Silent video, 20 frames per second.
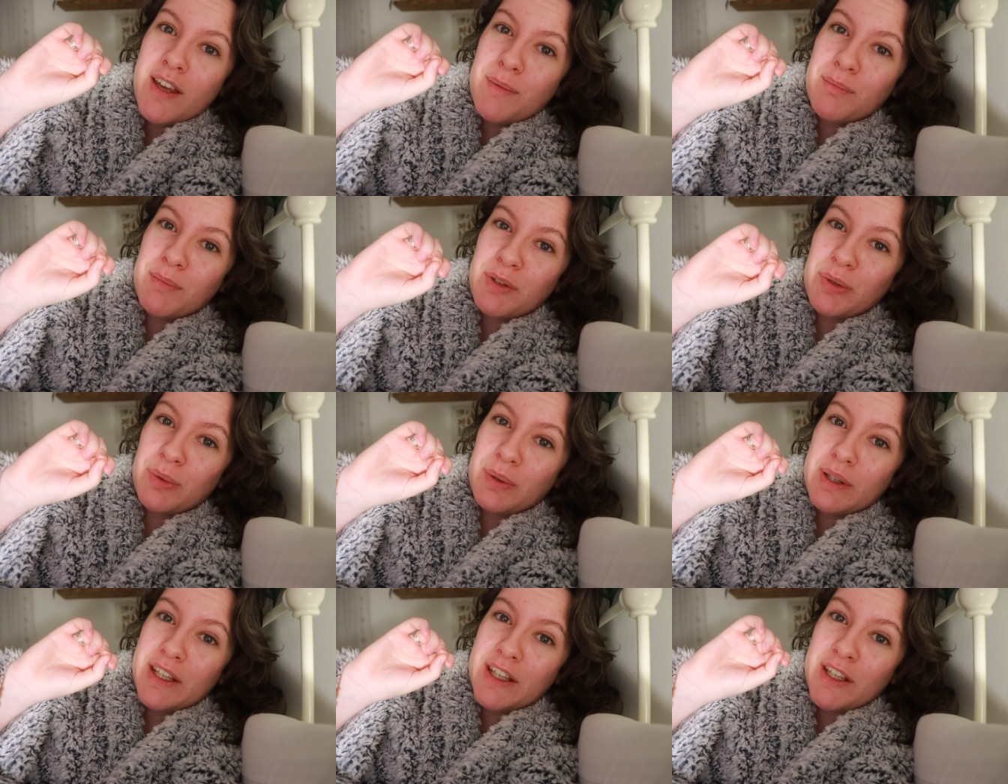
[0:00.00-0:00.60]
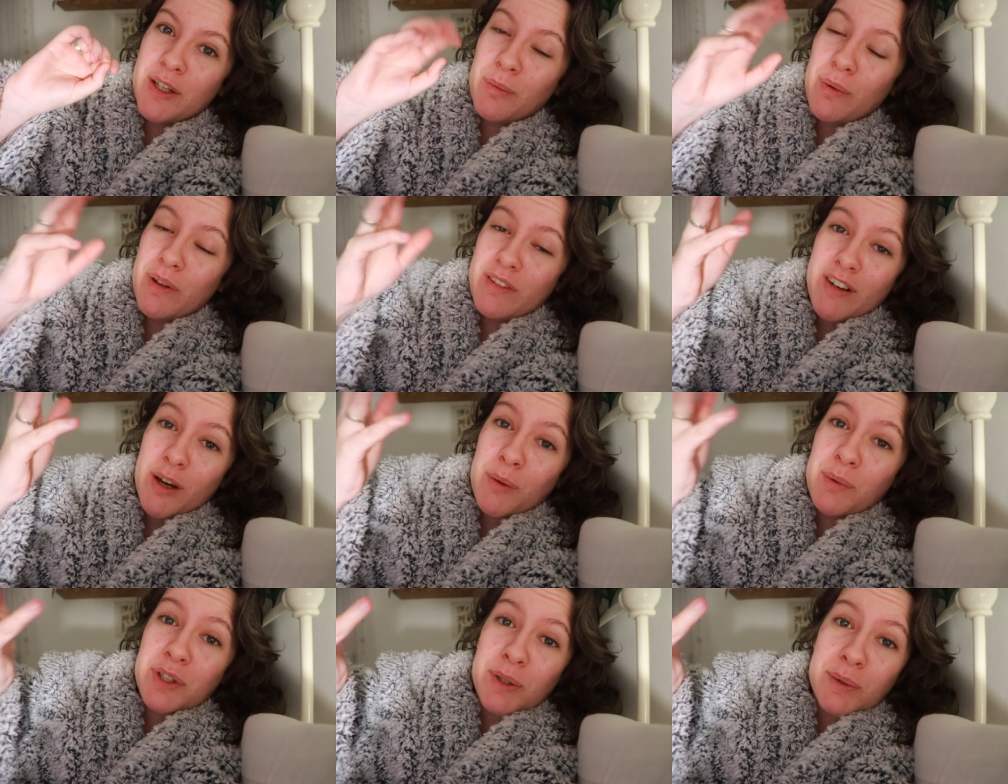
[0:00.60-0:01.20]
between whether
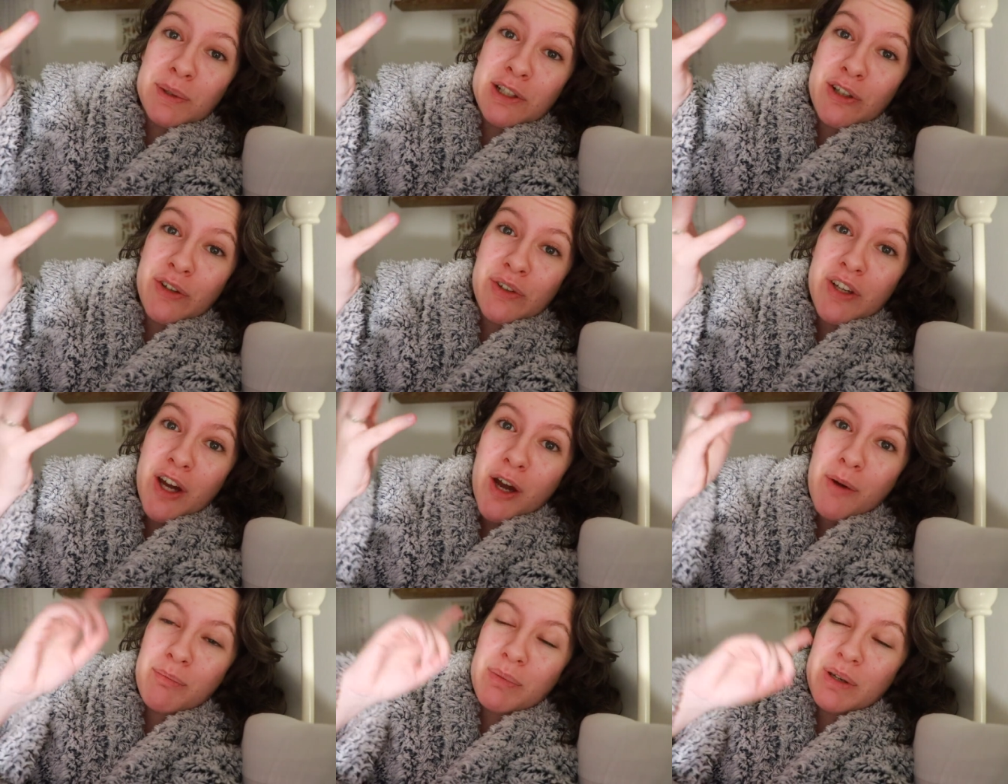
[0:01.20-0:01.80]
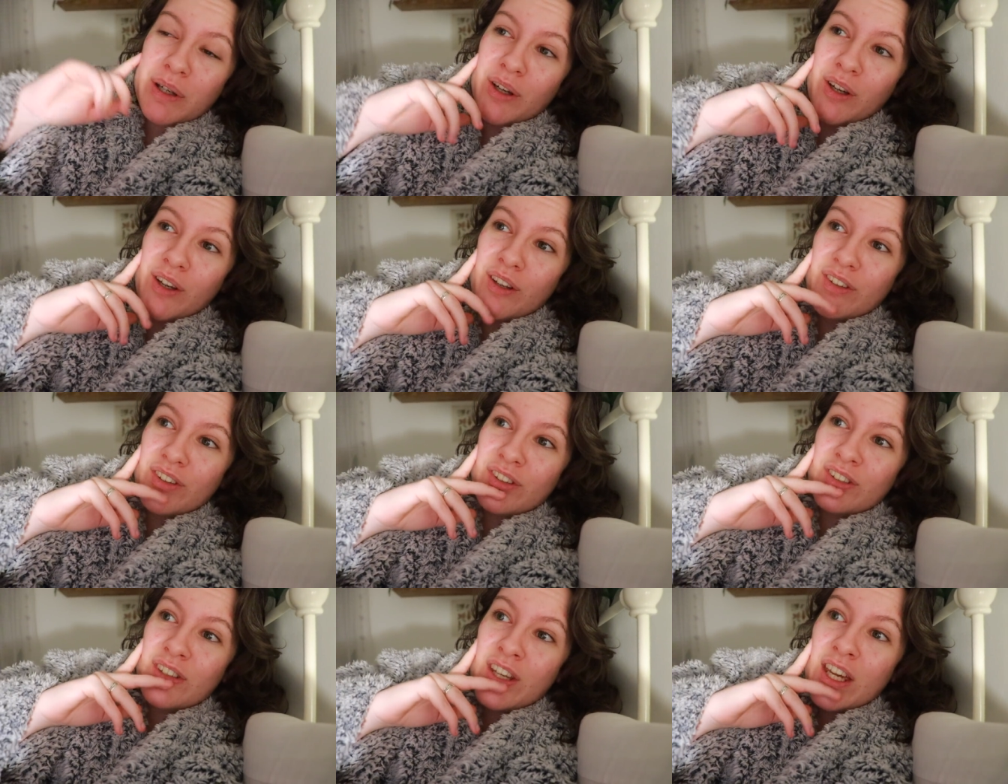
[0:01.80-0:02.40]
I would do it or not,
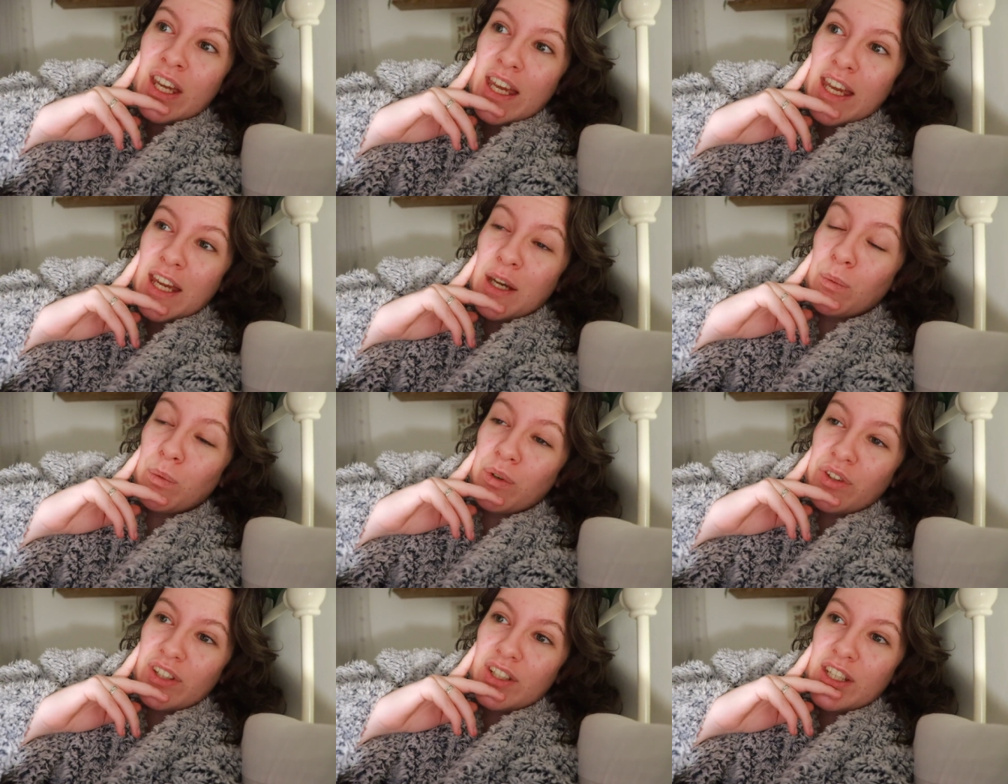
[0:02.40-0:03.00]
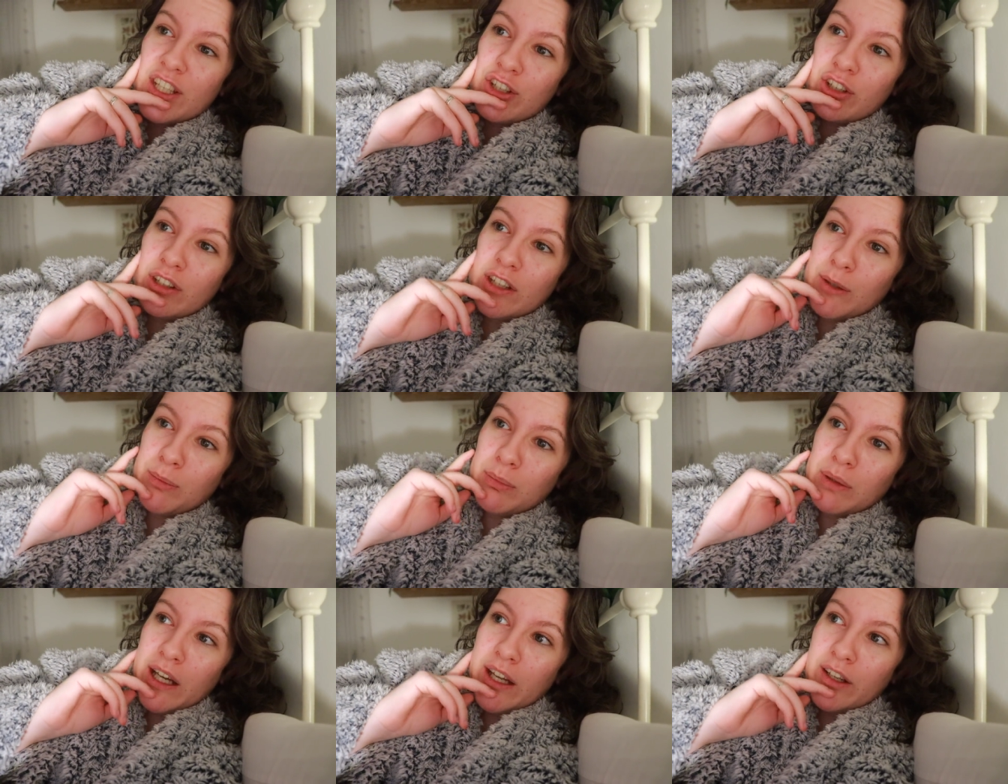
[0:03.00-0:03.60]
because it was
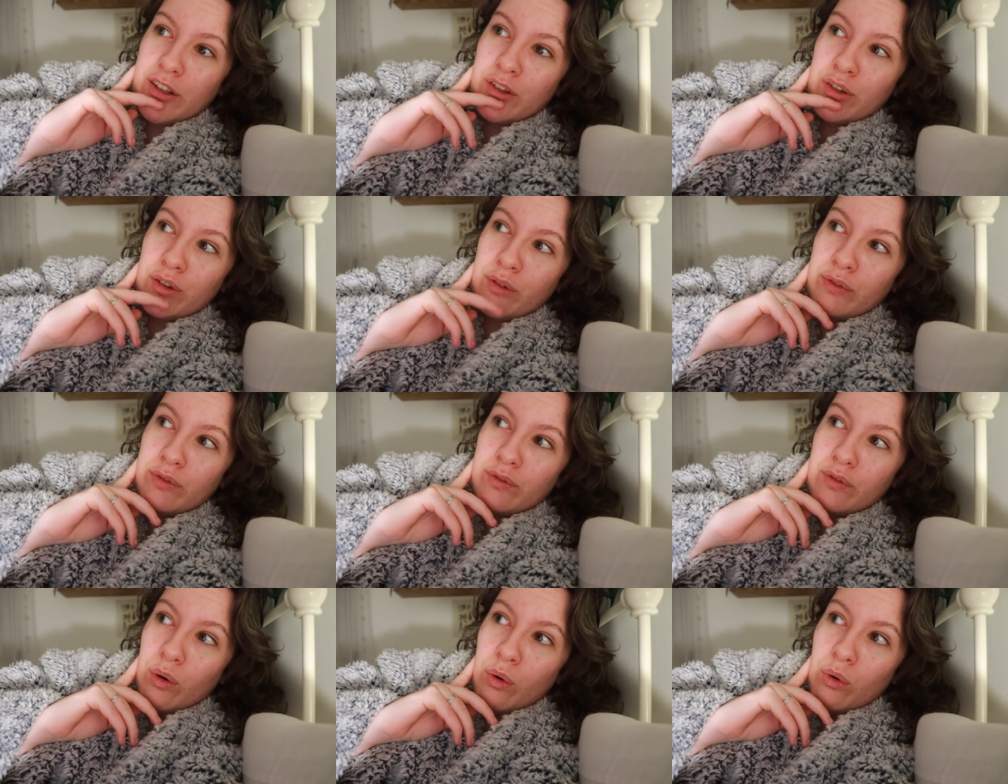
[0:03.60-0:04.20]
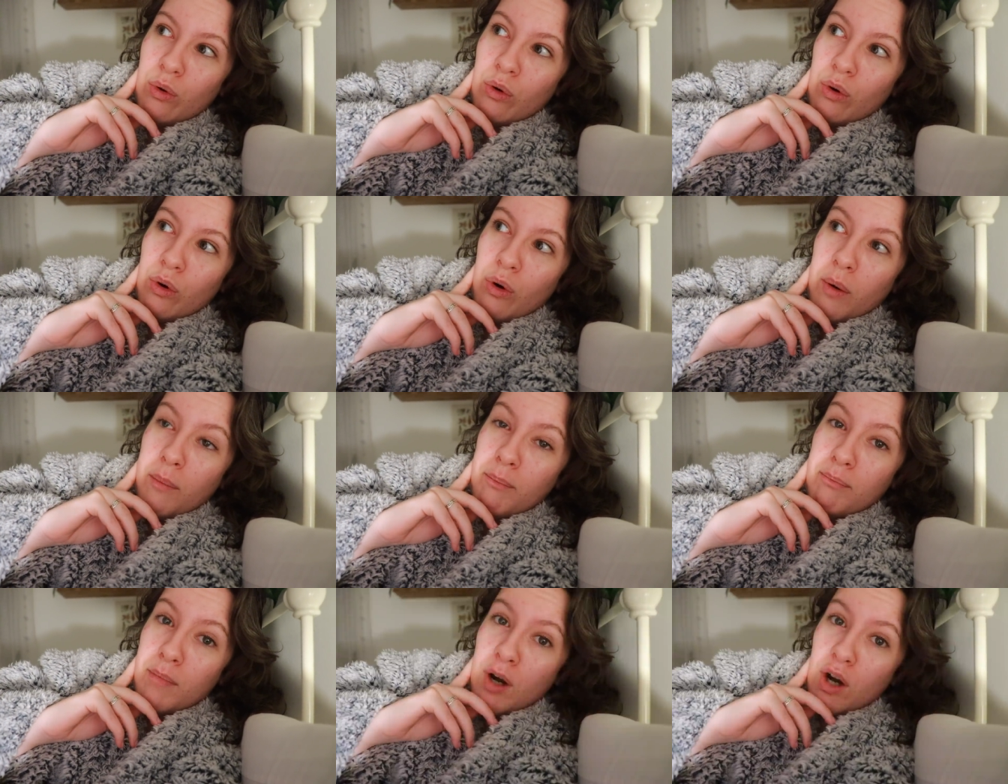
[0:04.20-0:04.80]
initially planned
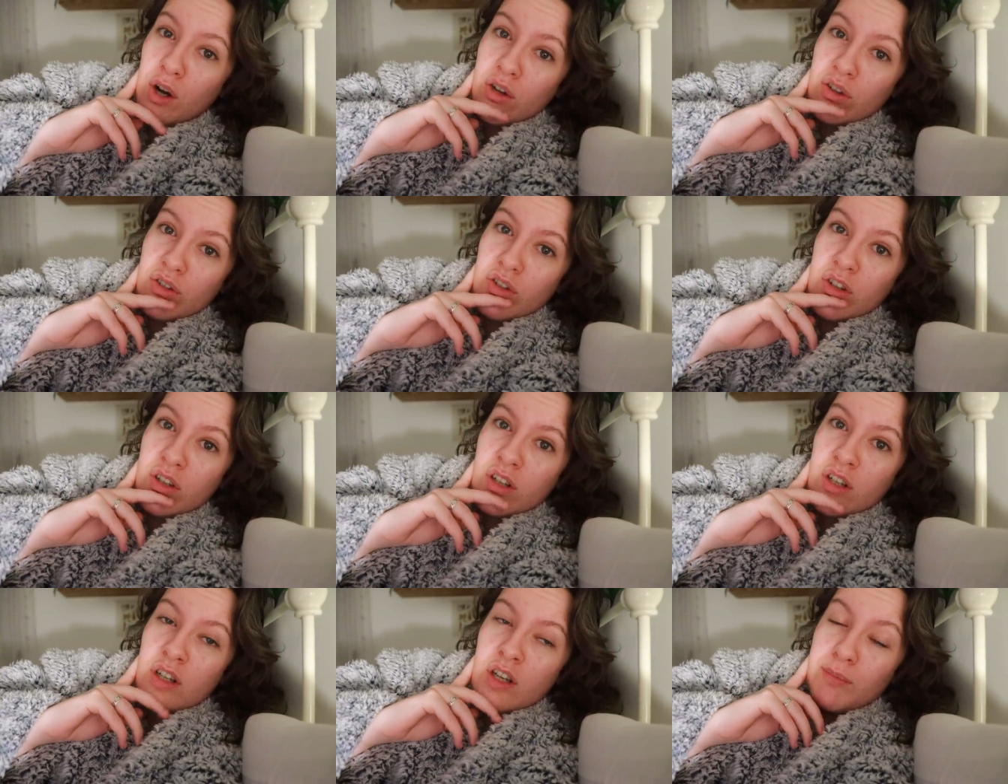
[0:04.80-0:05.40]
for March.